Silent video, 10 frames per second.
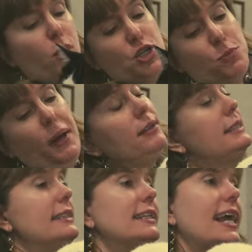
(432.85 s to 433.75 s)
Borscht
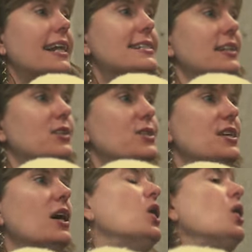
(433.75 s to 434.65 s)
Belt in the Catskills.
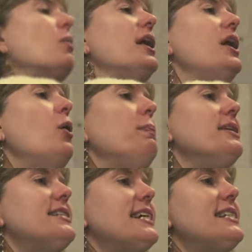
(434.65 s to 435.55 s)
When it
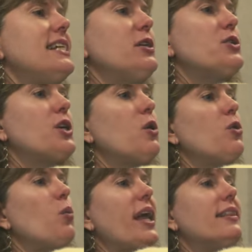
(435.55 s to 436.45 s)
opened 60 years ago,
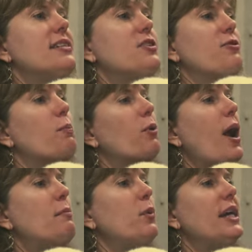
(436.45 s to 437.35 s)
the waitlist for
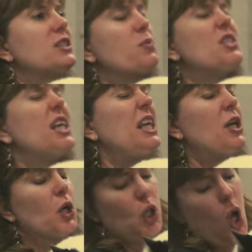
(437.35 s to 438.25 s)
prime weeks was a
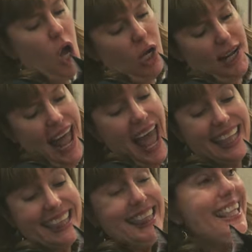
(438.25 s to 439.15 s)
year long,
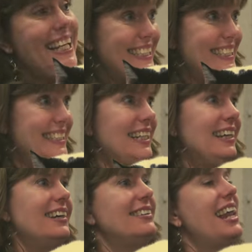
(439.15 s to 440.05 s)
at least.
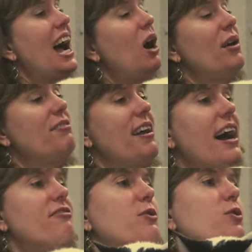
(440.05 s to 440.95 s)
Now, if
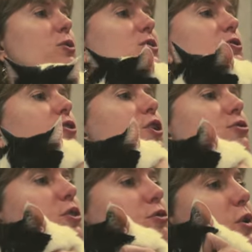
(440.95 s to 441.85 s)
half the rooms are full for the